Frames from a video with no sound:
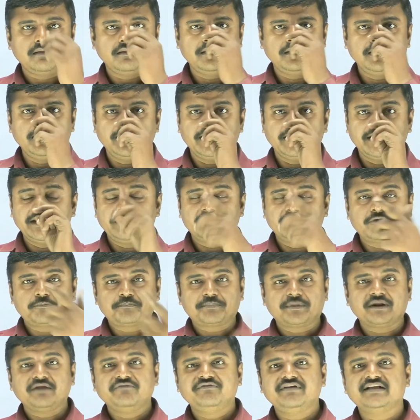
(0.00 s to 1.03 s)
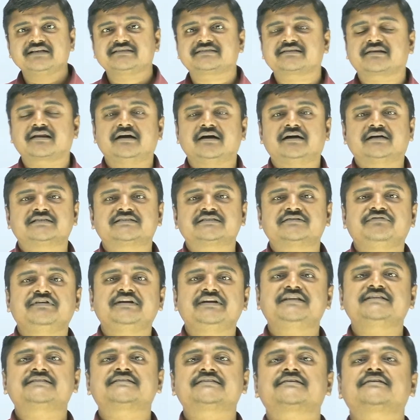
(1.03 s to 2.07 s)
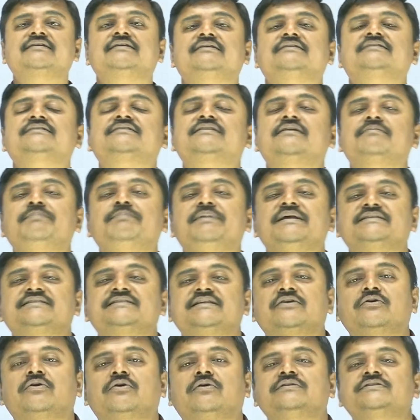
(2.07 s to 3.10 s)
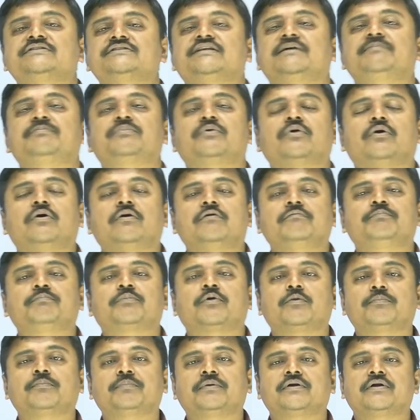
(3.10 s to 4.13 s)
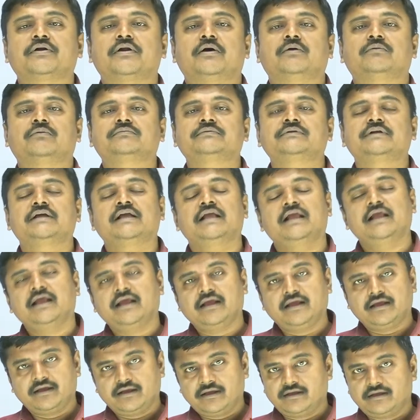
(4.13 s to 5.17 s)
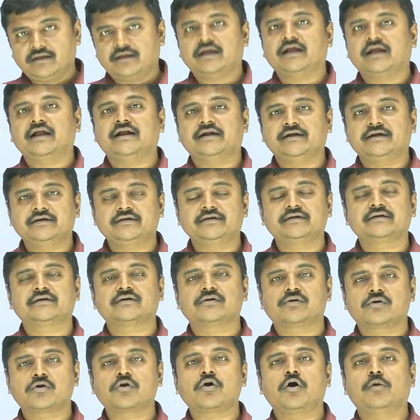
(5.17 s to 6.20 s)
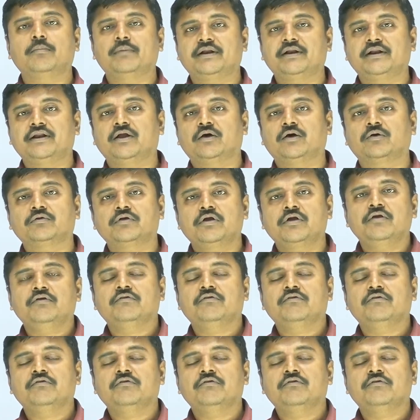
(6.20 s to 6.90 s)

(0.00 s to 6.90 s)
in our previous class, we discussed the basic concept of proper noun and common noun.